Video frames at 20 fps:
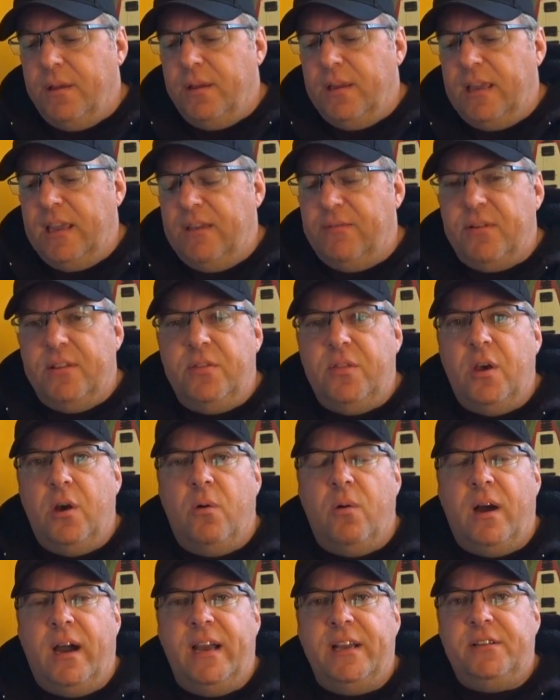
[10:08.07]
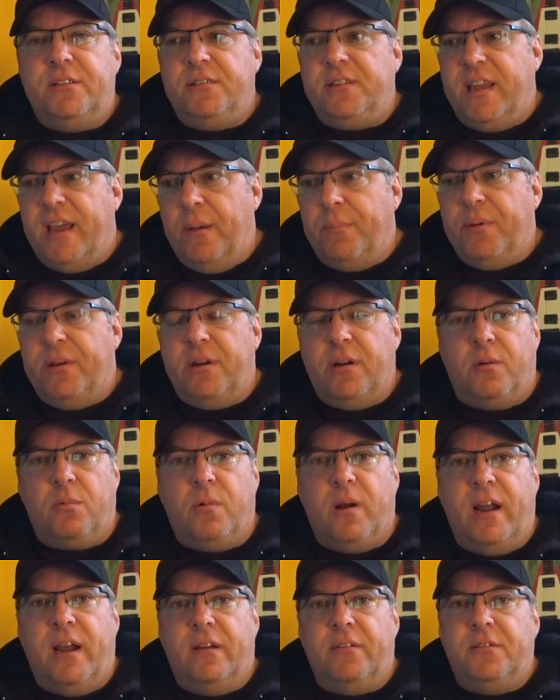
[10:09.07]
Even though I kept it
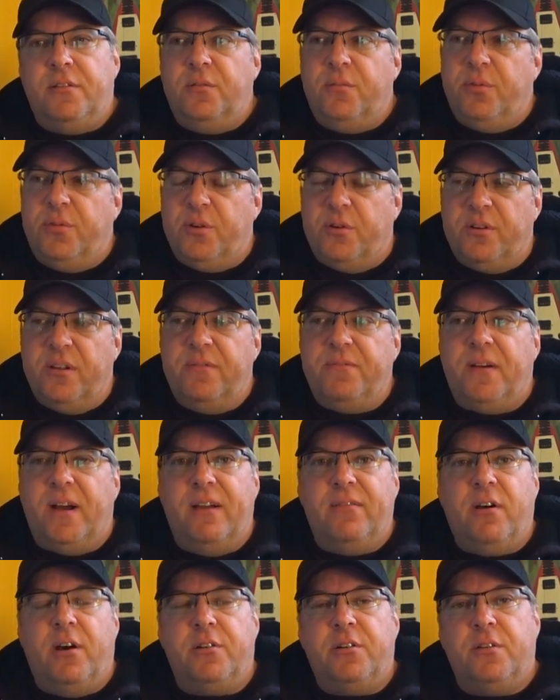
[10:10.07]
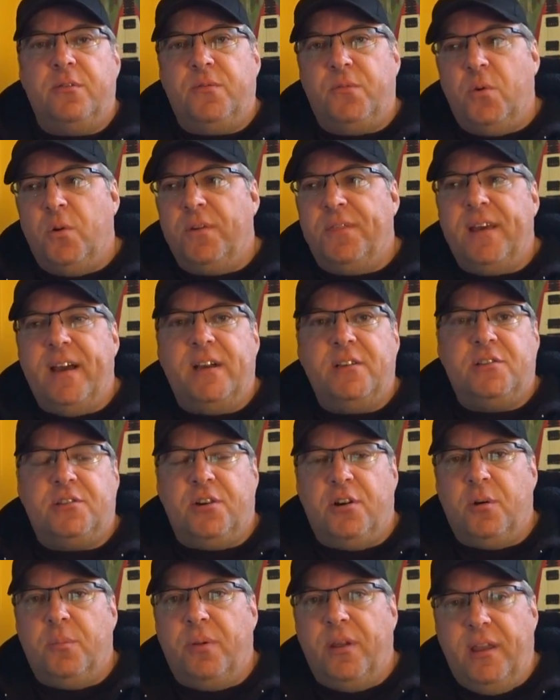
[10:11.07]
around 3,500, 4,000
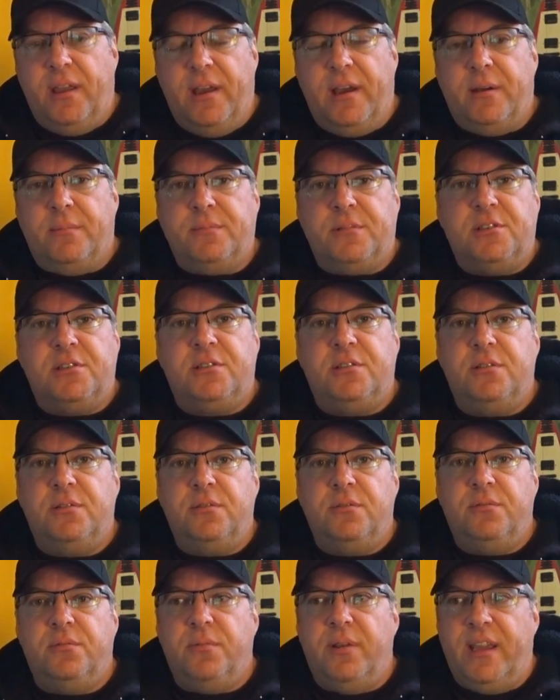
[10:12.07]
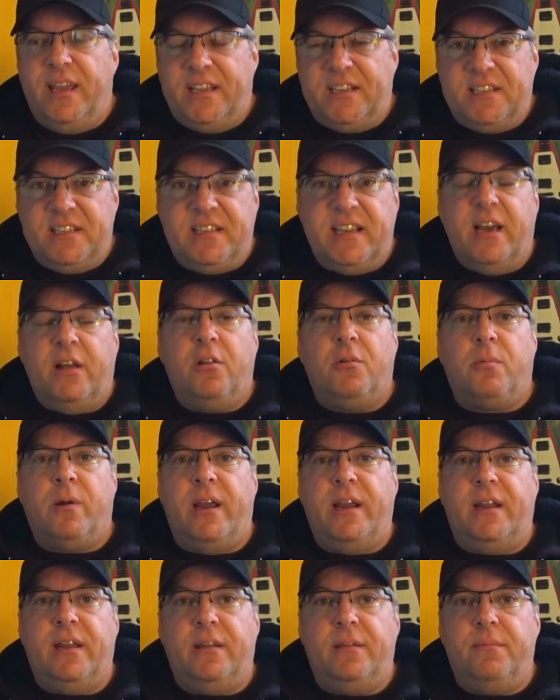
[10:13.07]
RPMs
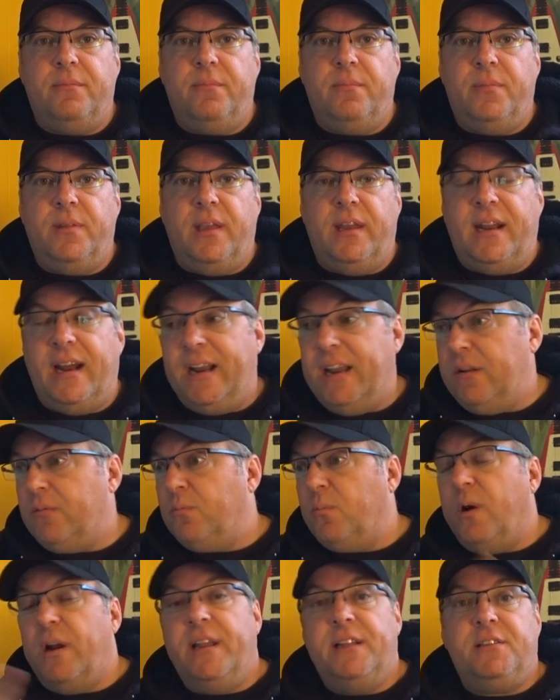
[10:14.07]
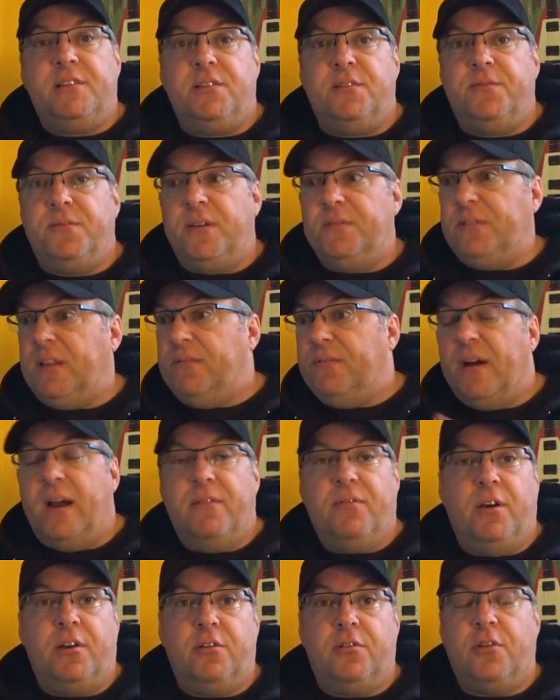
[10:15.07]
accelerating, and I didn't run it to
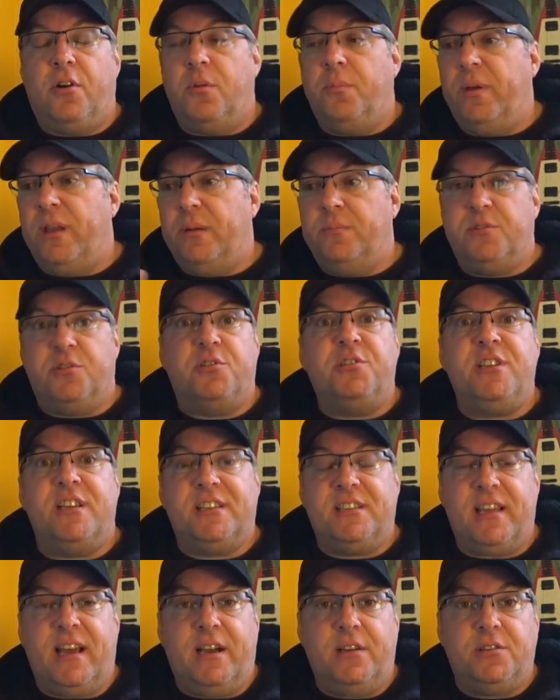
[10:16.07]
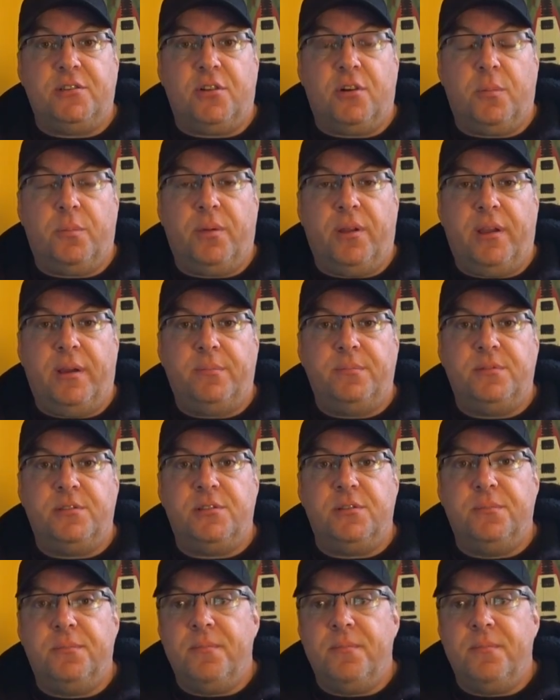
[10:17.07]
5,500 RPMs or 6,000 RPMs,